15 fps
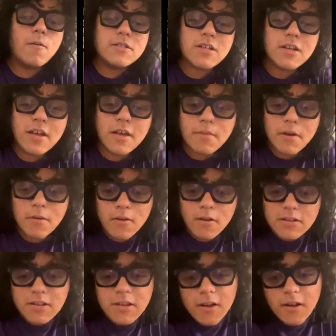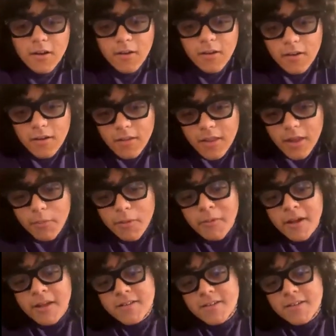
I get my work done. That'll be my. Wait,